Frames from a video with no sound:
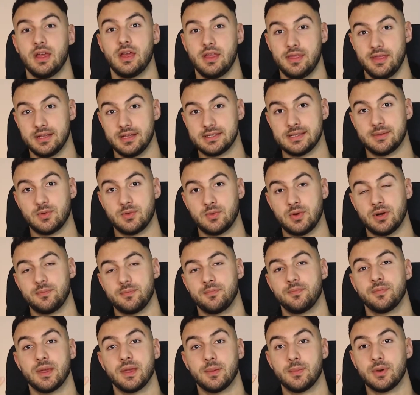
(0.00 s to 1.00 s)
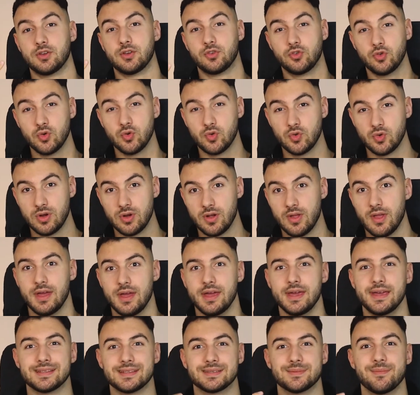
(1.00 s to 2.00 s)
That's number one. Number two
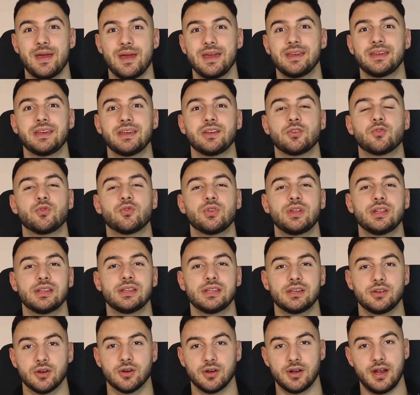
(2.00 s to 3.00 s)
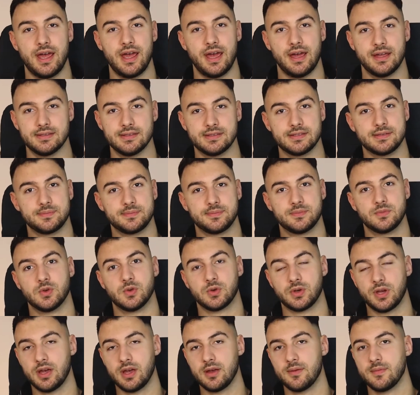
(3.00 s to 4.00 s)
is making really good ads,
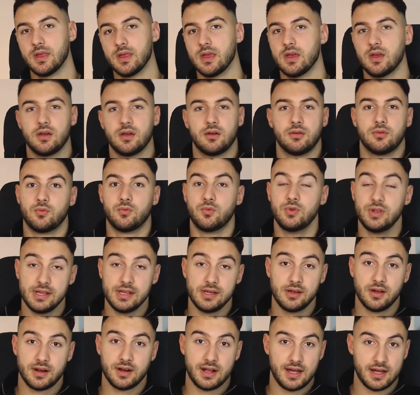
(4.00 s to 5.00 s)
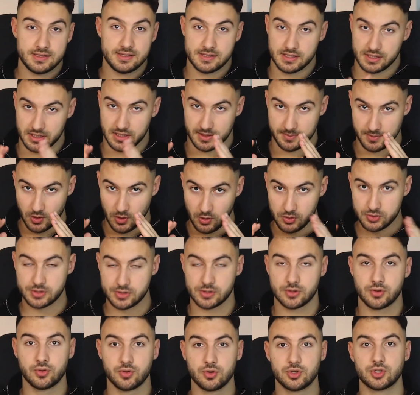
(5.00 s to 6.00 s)
okay? Really good ads are gonna be also
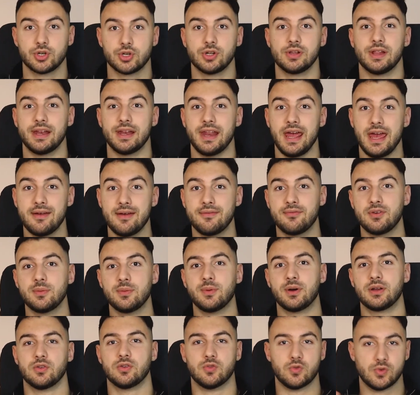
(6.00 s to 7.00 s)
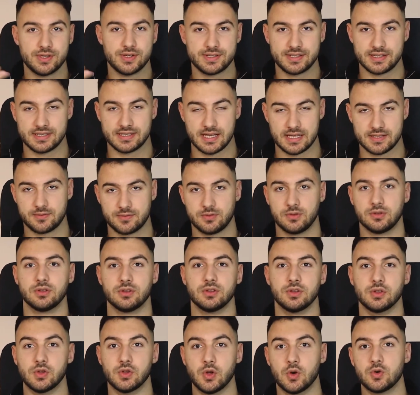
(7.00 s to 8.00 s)
crucial, and everybody who is successful
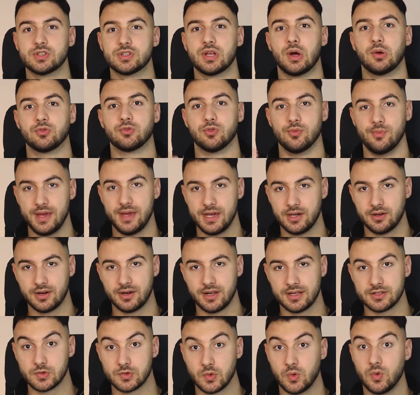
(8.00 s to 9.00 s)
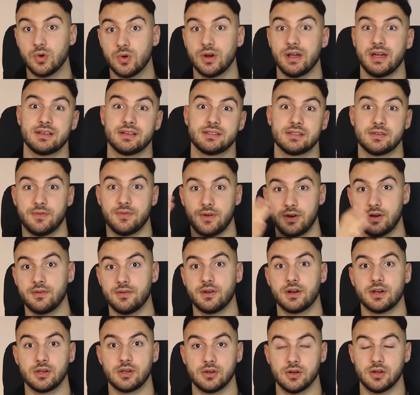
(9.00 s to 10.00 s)
knows how to make good ads or has a very,
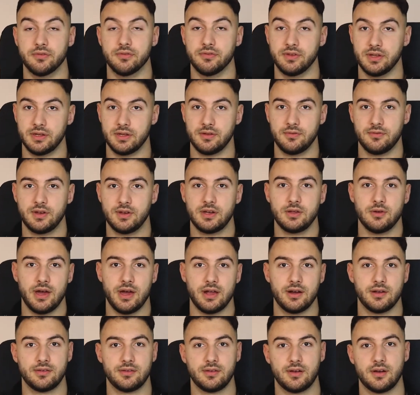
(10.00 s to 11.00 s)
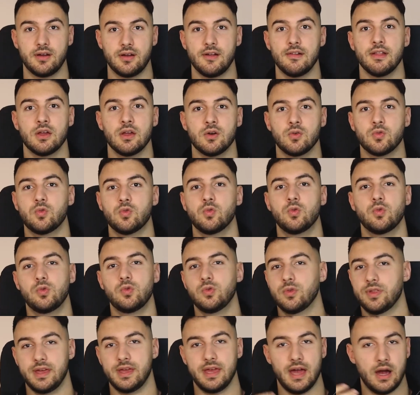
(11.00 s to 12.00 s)
very good video editor
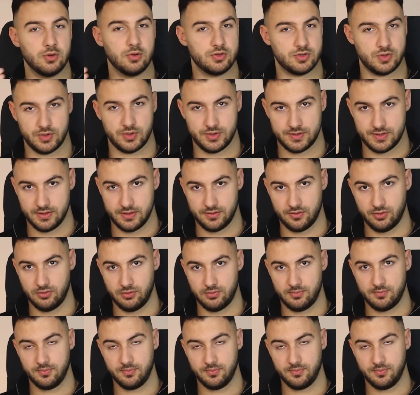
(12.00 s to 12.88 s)
who they outsourced it to.